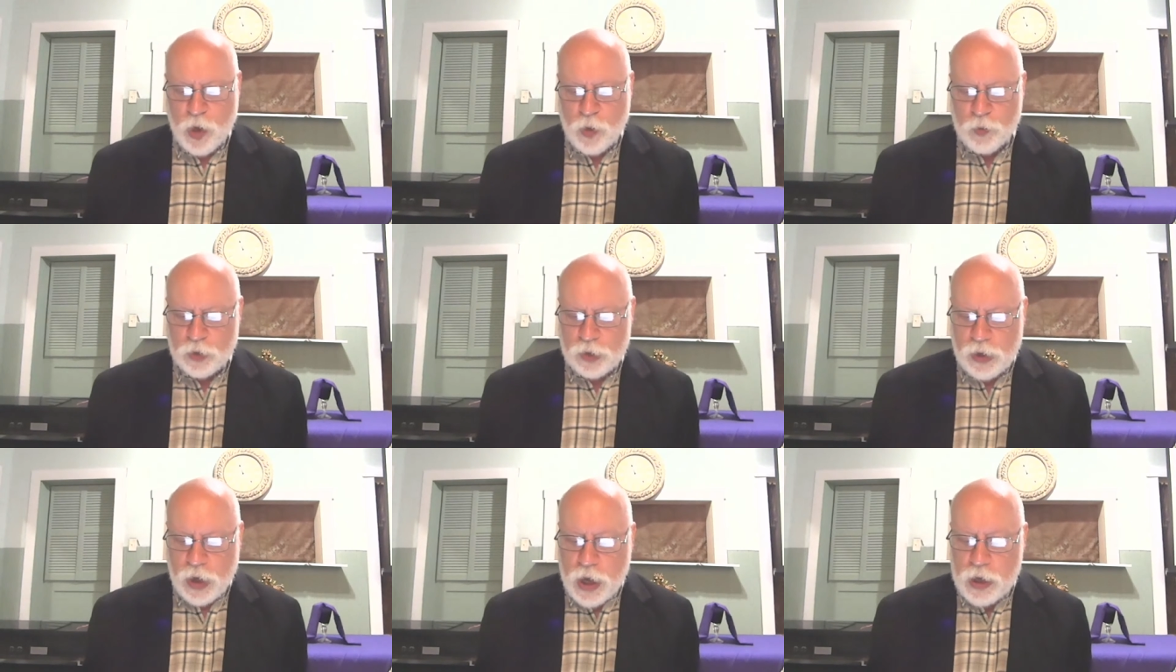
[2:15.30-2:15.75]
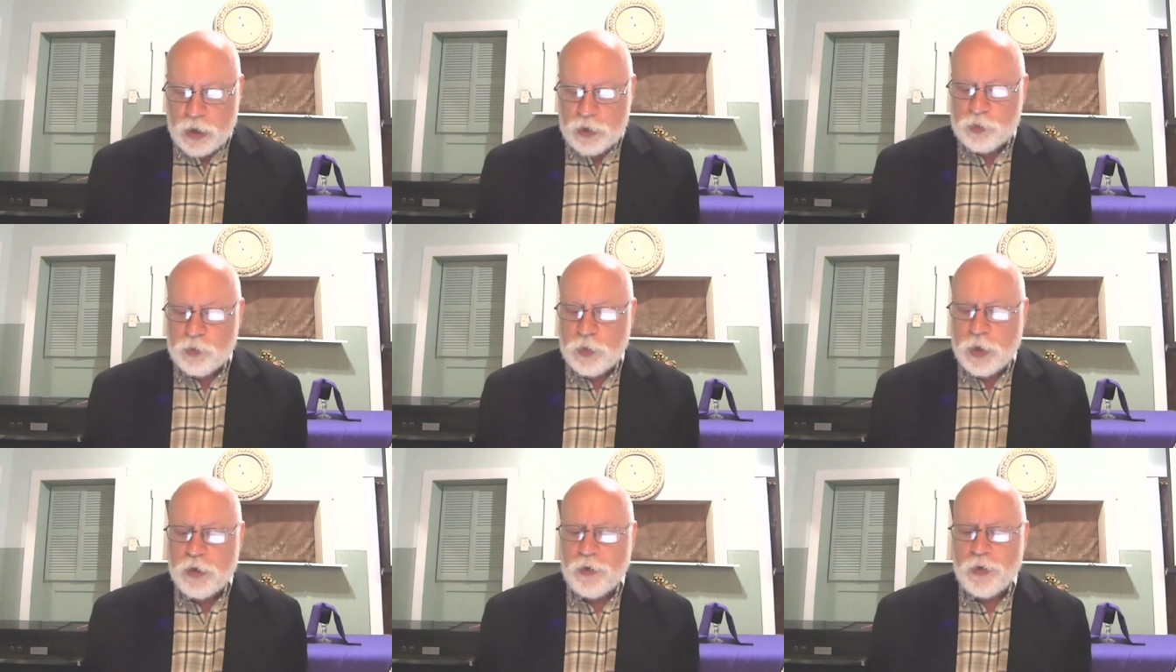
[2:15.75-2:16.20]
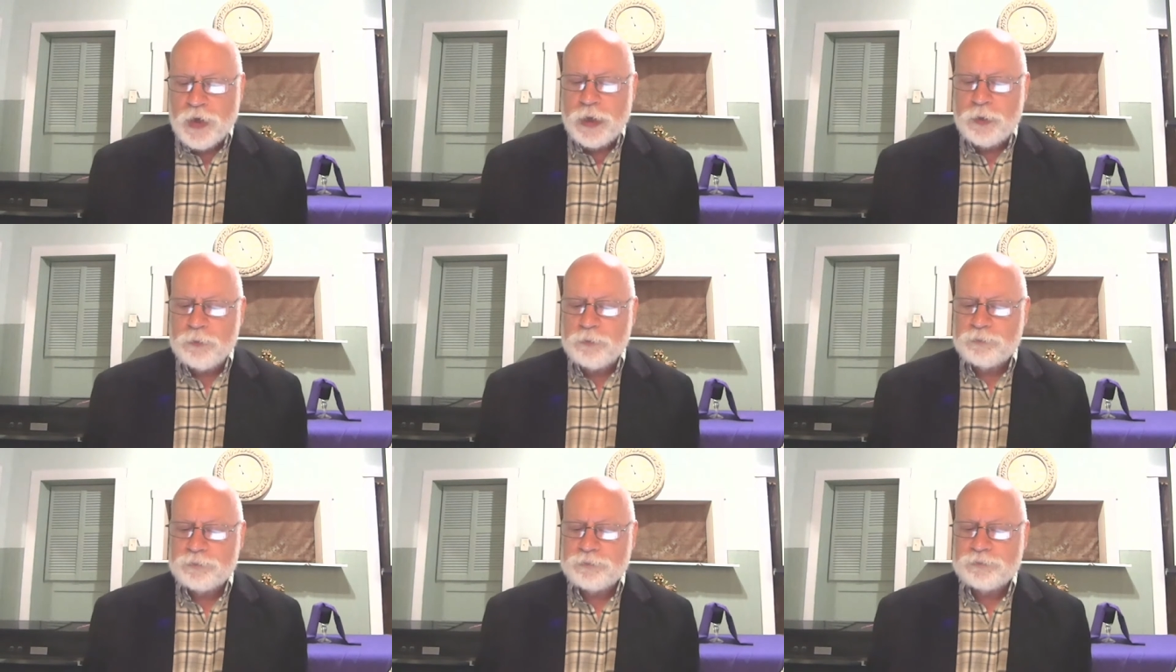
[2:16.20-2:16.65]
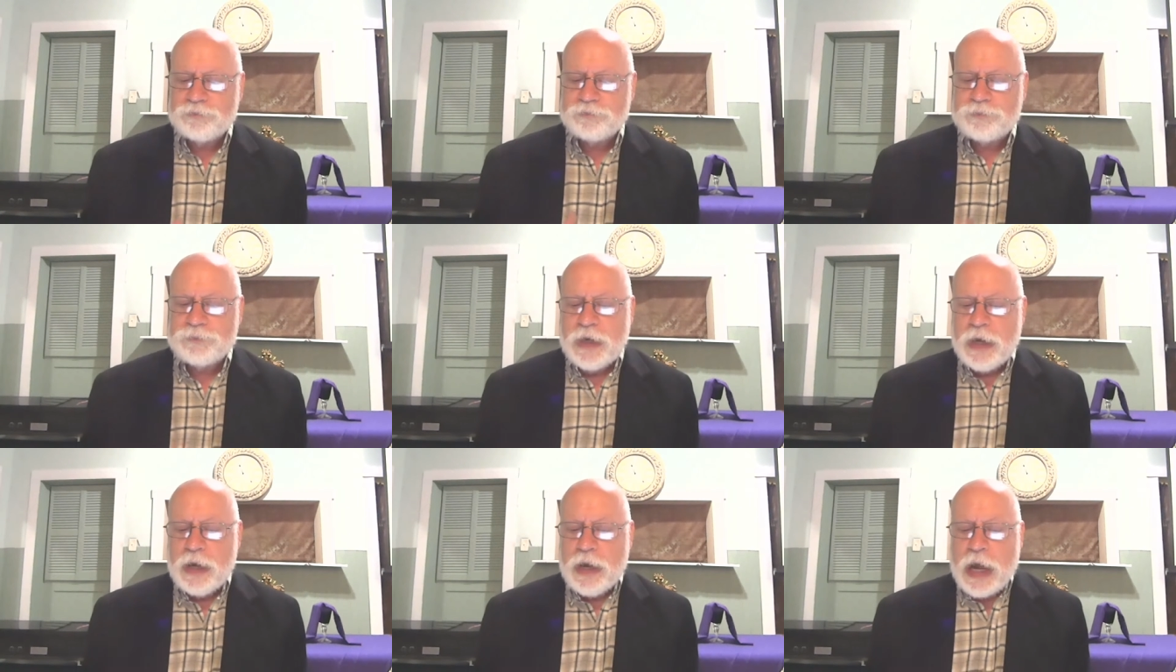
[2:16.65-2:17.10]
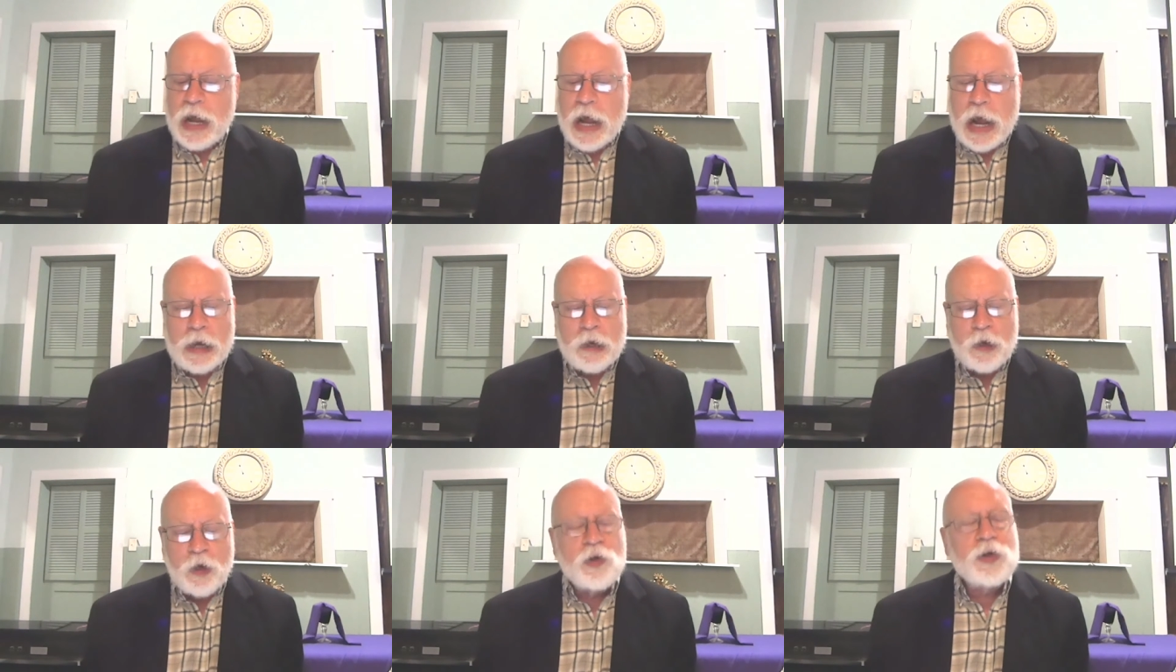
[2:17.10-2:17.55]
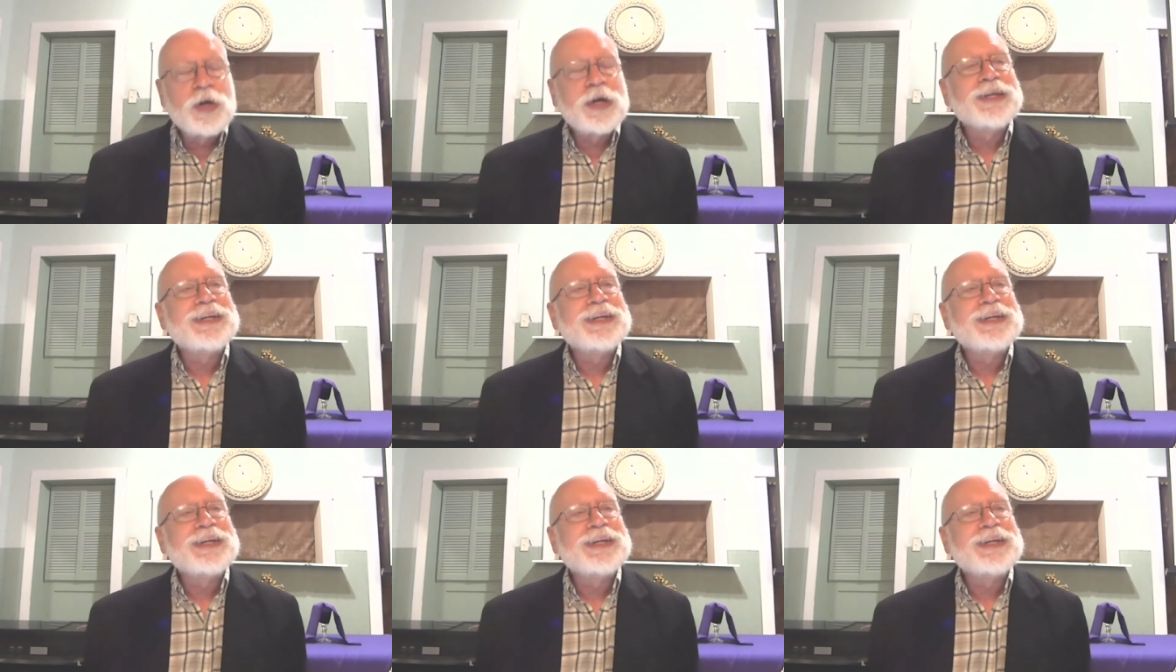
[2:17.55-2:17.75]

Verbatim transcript: On the contrary, I look